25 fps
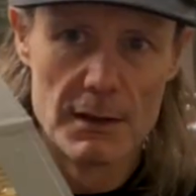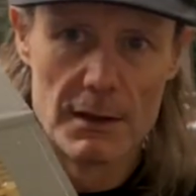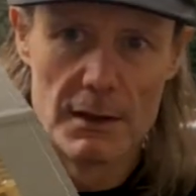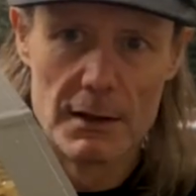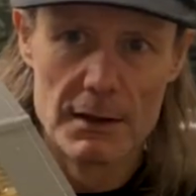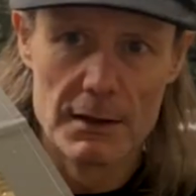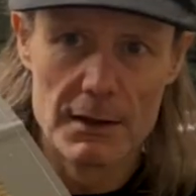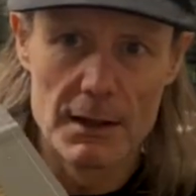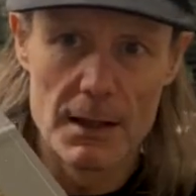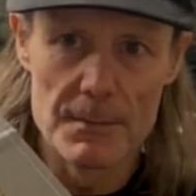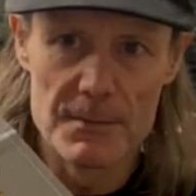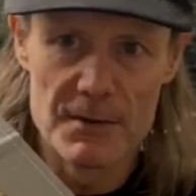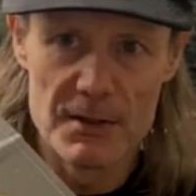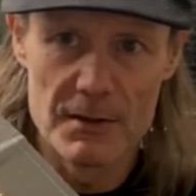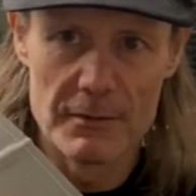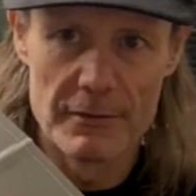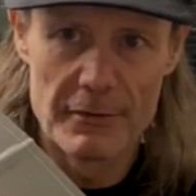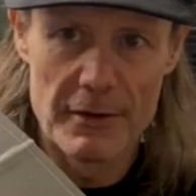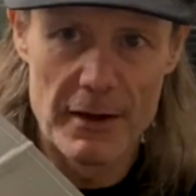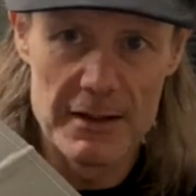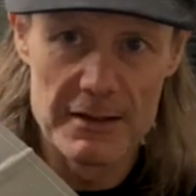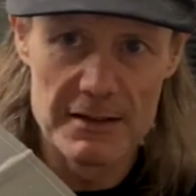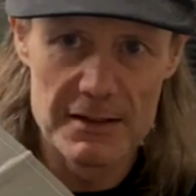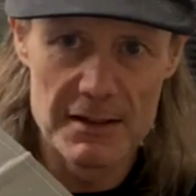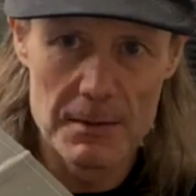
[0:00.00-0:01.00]
comes in
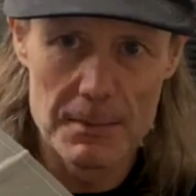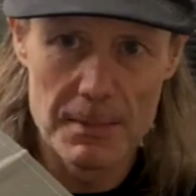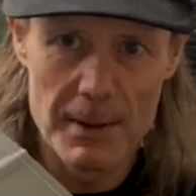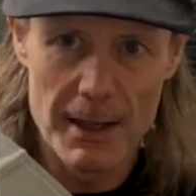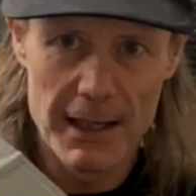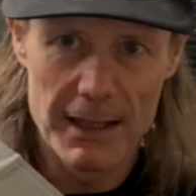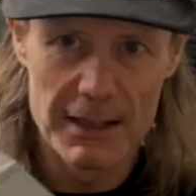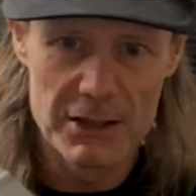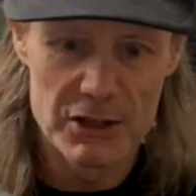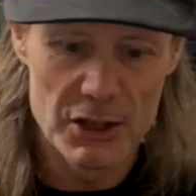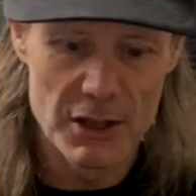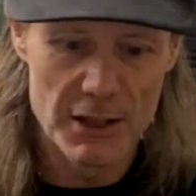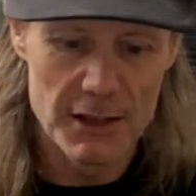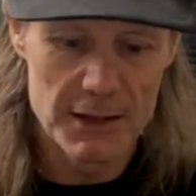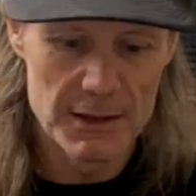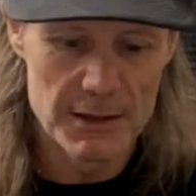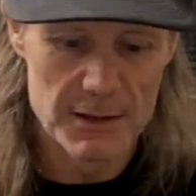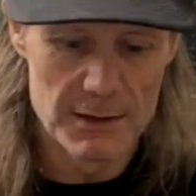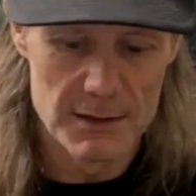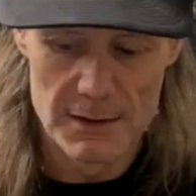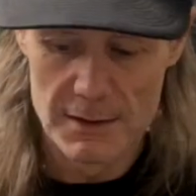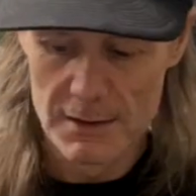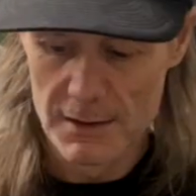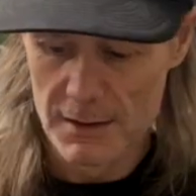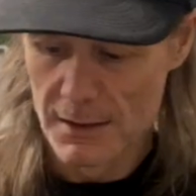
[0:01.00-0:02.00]
fancy packaging.
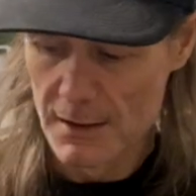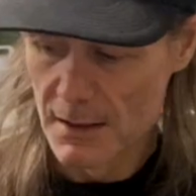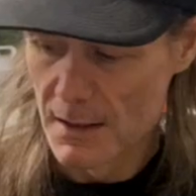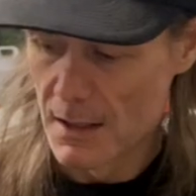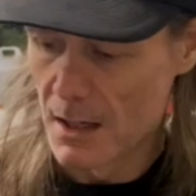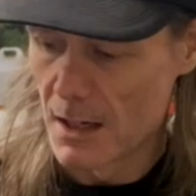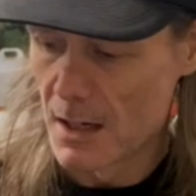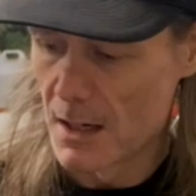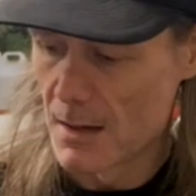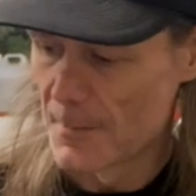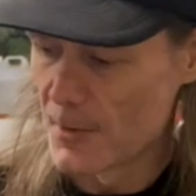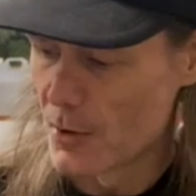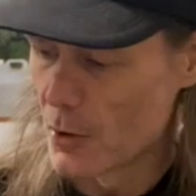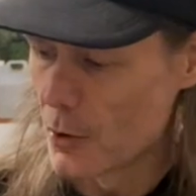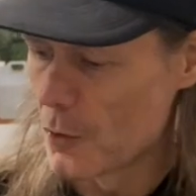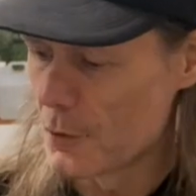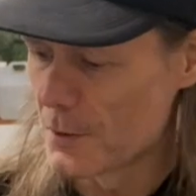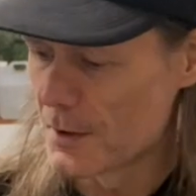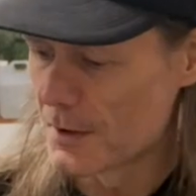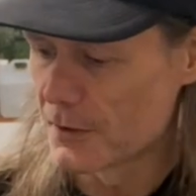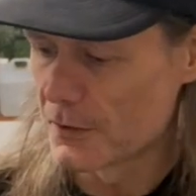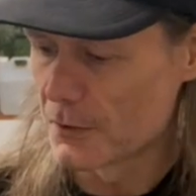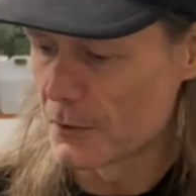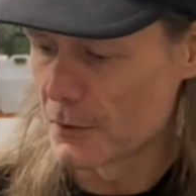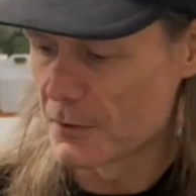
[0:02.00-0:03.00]
All
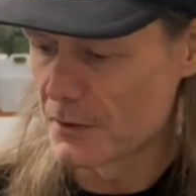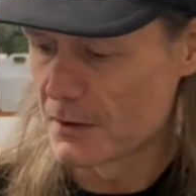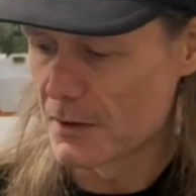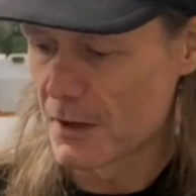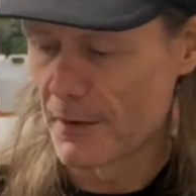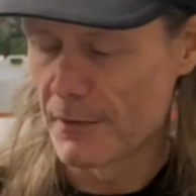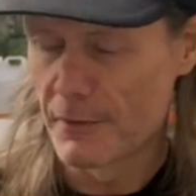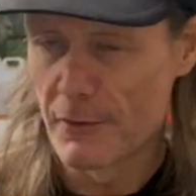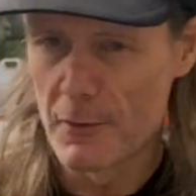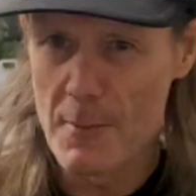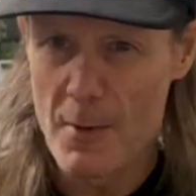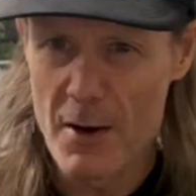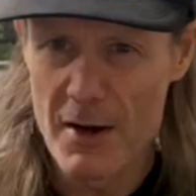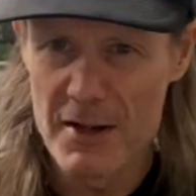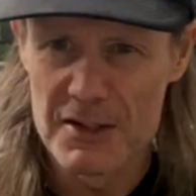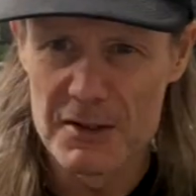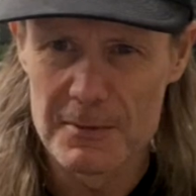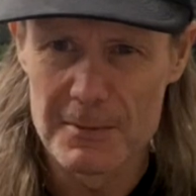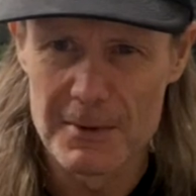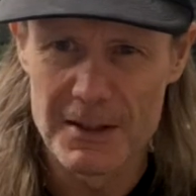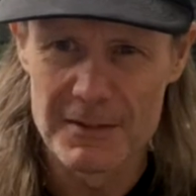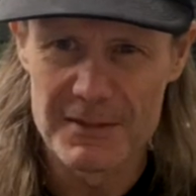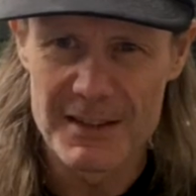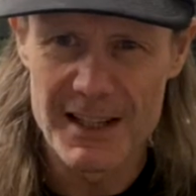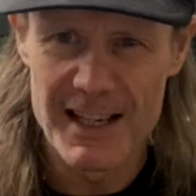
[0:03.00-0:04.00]
this sort of stuff reminds
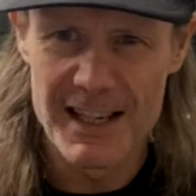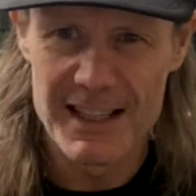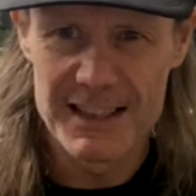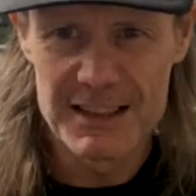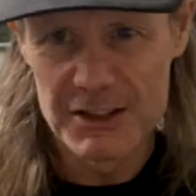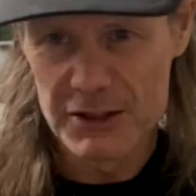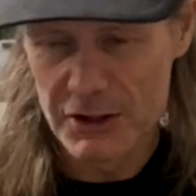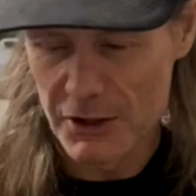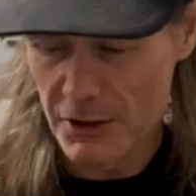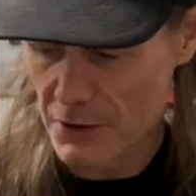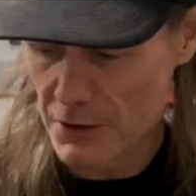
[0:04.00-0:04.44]
me of that engine